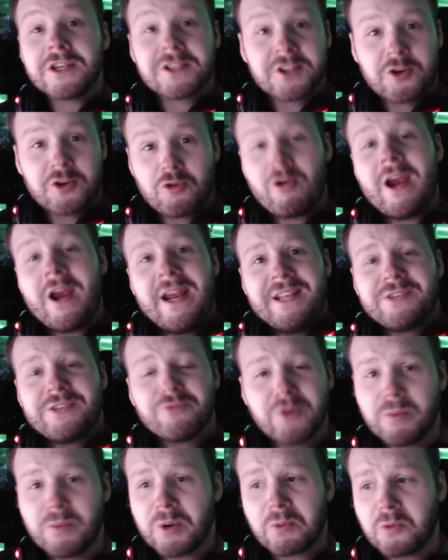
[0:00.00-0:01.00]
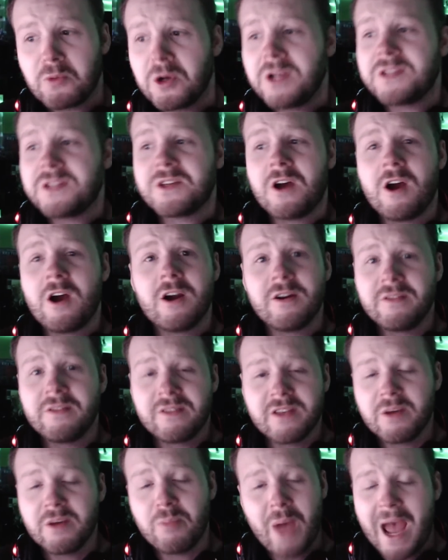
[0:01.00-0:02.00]
is great. Rubric Marines are
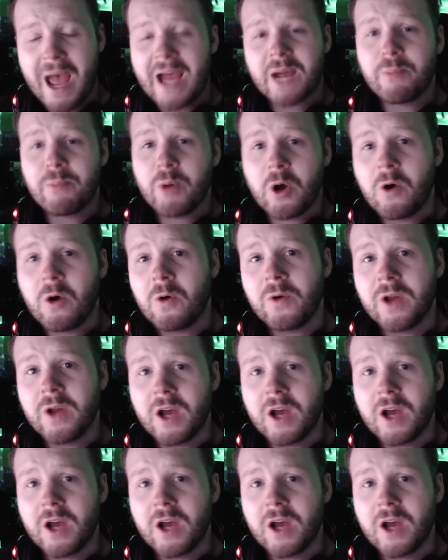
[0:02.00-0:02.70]
the backbone